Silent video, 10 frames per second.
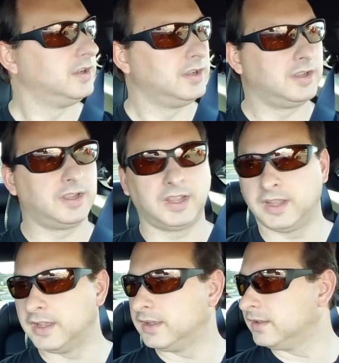
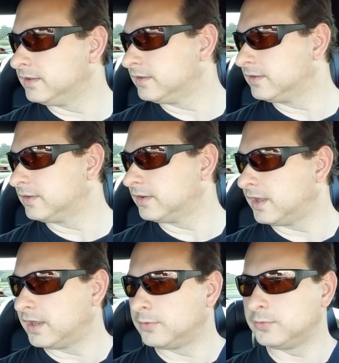And
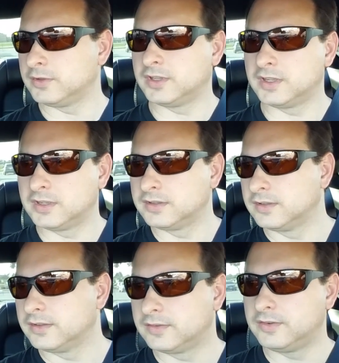I will
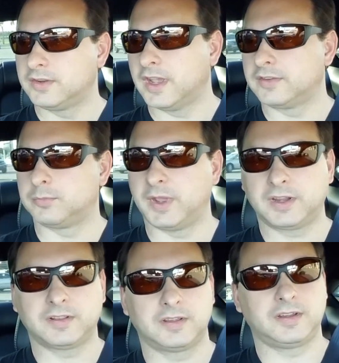see you guys back
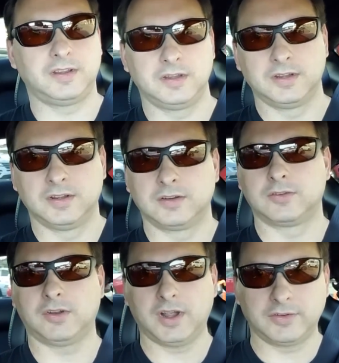at the
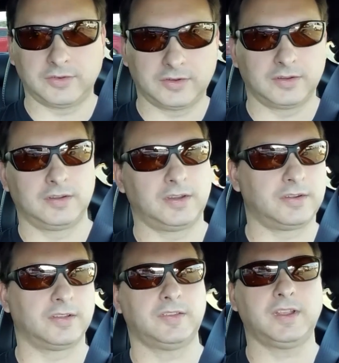garage here in a
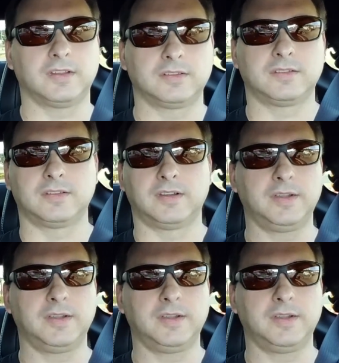second. All right.